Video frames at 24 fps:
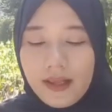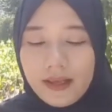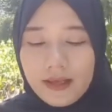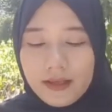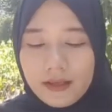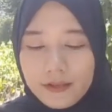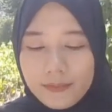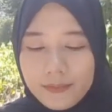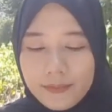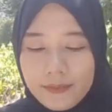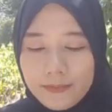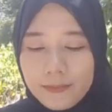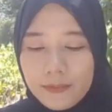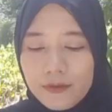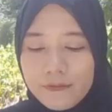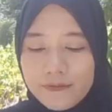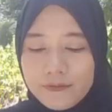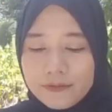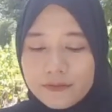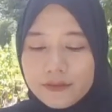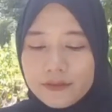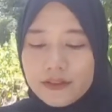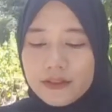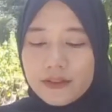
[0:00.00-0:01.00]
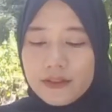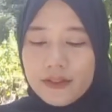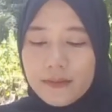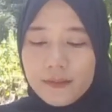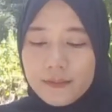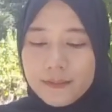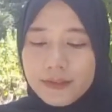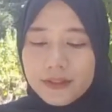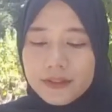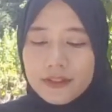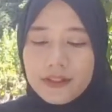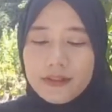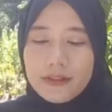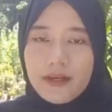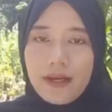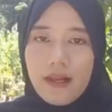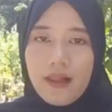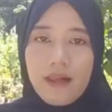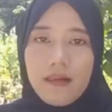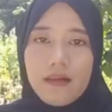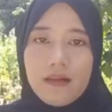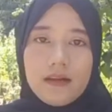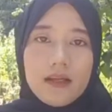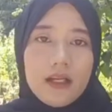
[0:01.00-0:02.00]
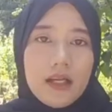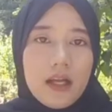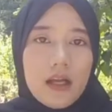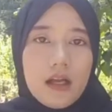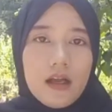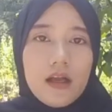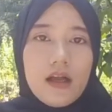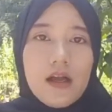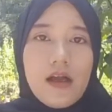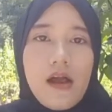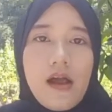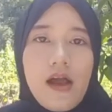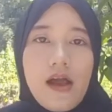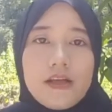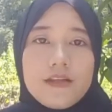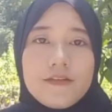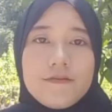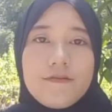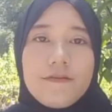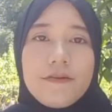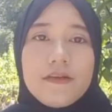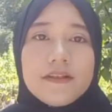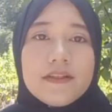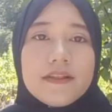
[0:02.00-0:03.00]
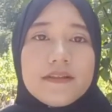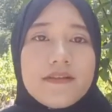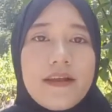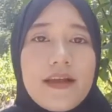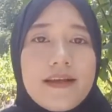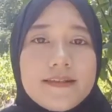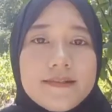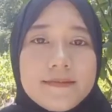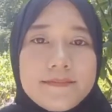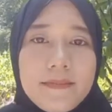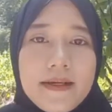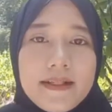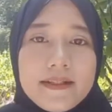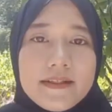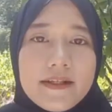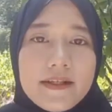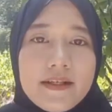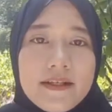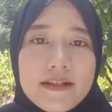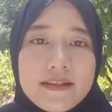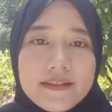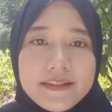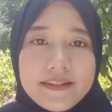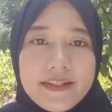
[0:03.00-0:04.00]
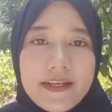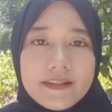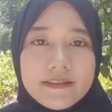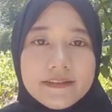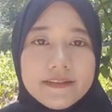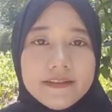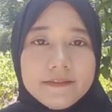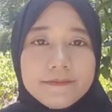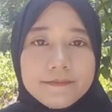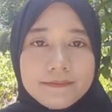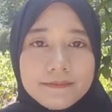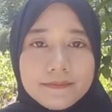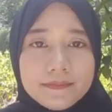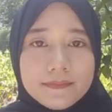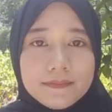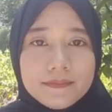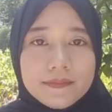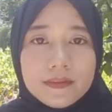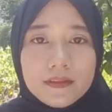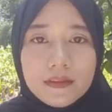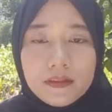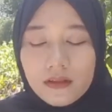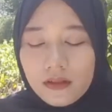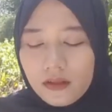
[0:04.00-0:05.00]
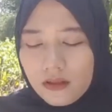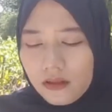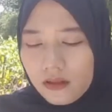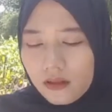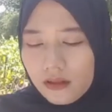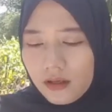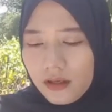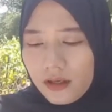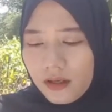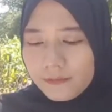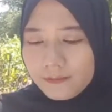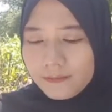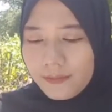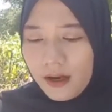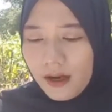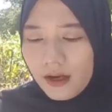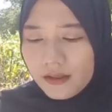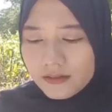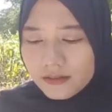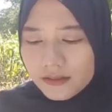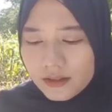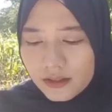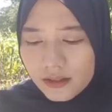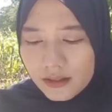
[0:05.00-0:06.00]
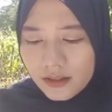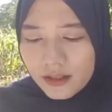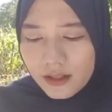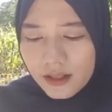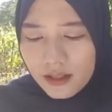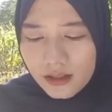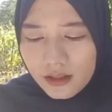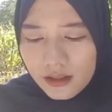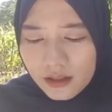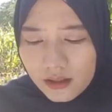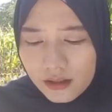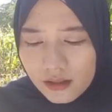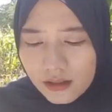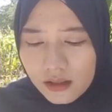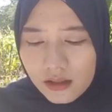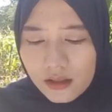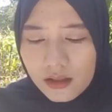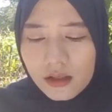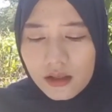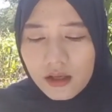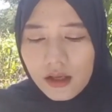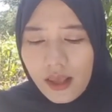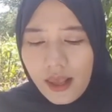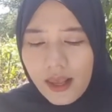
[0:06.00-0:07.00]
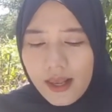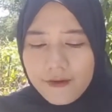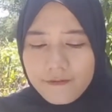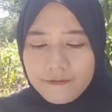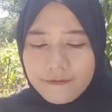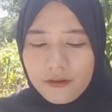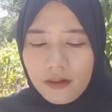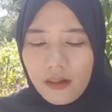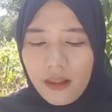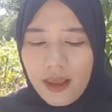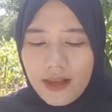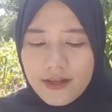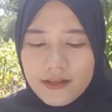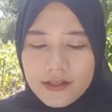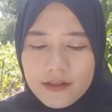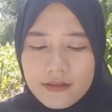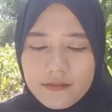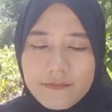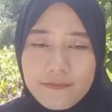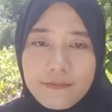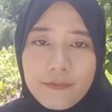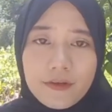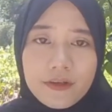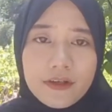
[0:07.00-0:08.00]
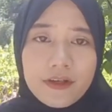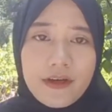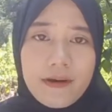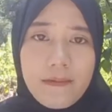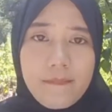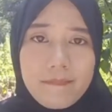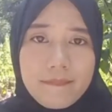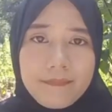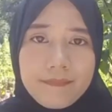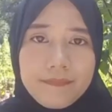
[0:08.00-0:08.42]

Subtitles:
We move to the new material. As for the next matter regarding about evaluation program.